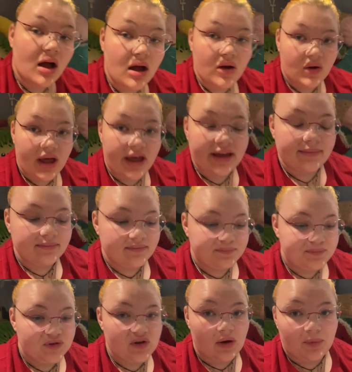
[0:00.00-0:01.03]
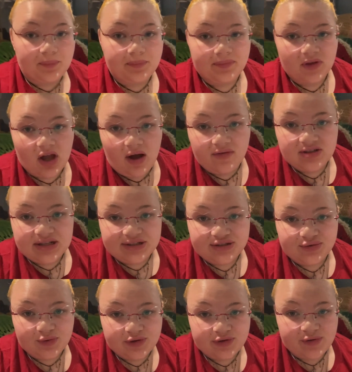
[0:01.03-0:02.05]
Okay, so
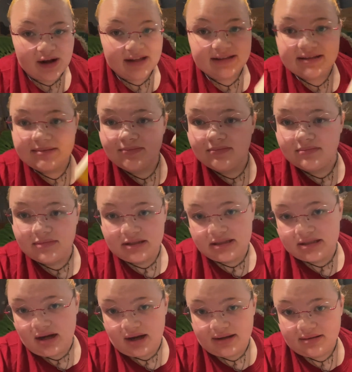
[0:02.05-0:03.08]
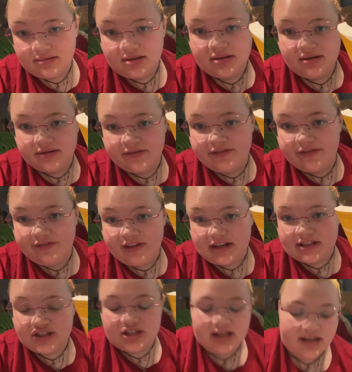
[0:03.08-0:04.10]
Conversation with Friends, done,
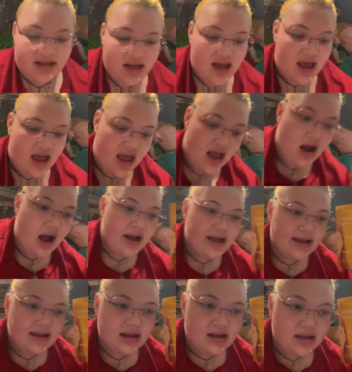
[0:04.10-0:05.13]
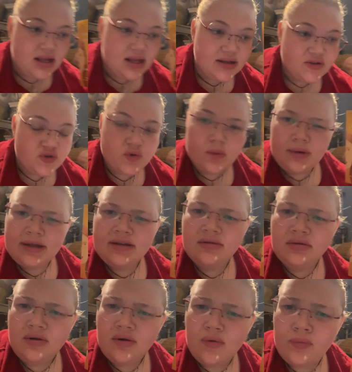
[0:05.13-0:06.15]
finished it. I
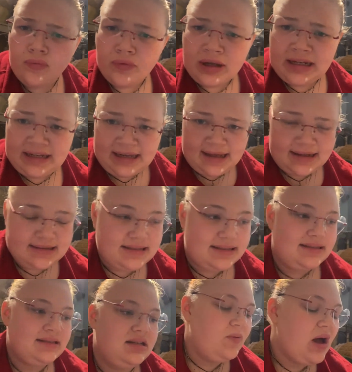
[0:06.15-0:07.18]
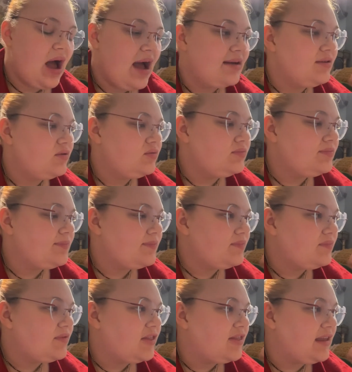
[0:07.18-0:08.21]
enjoyed reading it, but I don't
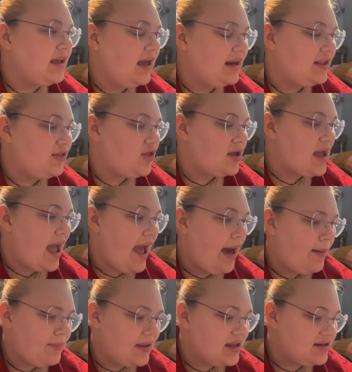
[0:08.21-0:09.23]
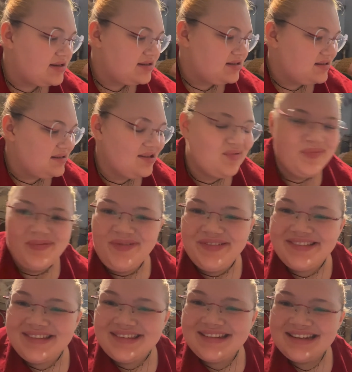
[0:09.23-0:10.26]
think anything happened,
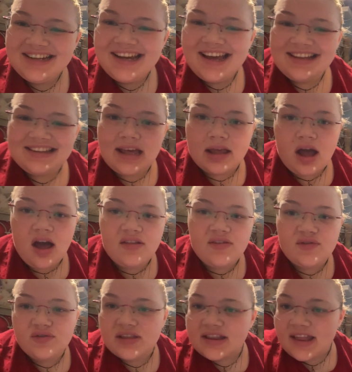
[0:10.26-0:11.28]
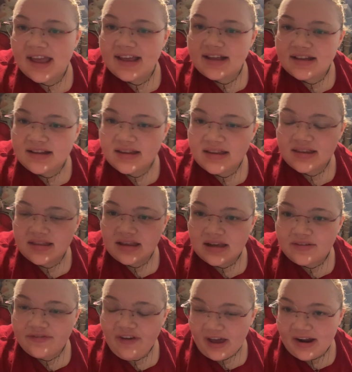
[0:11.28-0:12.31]
like other than like the
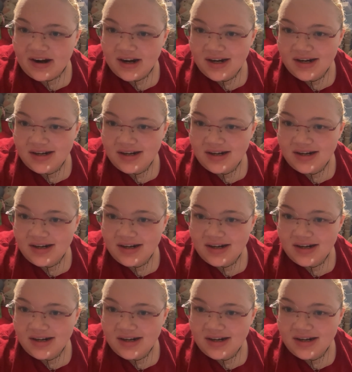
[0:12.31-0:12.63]
affair.